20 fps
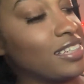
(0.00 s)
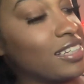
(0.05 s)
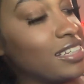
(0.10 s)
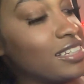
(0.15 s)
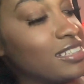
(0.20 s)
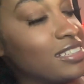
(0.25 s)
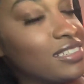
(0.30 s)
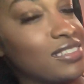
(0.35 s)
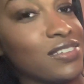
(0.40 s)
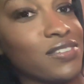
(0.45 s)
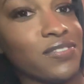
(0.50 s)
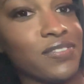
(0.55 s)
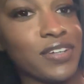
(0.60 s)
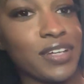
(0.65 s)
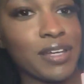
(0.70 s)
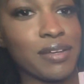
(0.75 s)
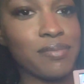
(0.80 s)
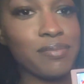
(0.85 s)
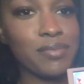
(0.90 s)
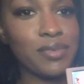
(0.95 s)
It is so
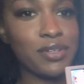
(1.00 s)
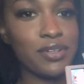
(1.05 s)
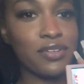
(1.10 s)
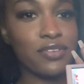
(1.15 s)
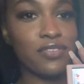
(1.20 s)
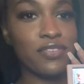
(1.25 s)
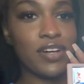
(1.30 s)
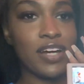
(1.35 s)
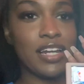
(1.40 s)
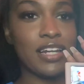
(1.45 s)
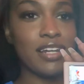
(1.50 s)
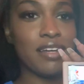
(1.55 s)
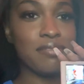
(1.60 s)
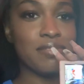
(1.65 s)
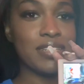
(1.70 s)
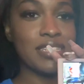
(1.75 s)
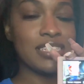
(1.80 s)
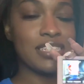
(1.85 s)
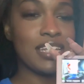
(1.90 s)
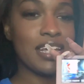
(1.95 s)
freaking beautiful. I
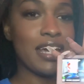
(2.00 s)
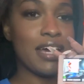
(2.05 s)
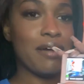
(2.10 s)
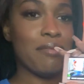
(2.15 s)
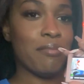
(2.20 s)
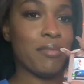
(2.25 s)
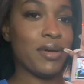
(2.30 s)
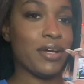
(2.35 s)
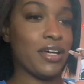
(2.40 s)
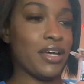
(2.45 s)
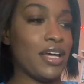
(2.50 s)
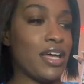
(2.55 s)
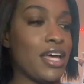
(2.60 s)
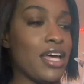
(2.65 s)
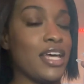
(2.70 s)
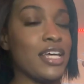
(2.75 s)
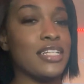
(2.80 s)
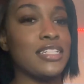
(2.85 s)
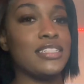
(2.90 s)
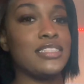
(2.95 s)
love this camera
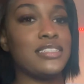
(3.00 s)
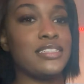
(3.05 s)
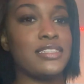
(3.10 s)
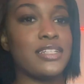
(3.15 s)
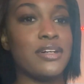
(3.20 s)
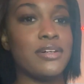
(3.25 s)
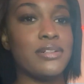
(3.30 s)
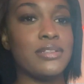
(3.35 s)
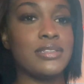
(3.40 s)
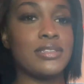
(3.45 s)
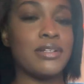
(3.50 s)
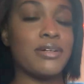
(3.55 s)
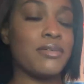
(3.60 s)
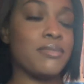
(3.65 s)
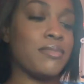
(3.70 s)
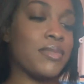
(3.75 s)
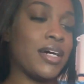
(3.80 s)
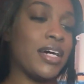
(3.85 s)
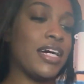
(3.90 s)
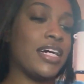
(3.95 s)
so
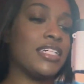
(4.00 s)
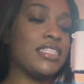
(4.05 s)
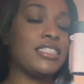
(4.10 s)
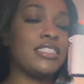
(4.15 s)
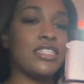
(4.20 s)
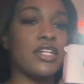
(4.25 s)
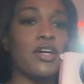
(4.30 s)
much.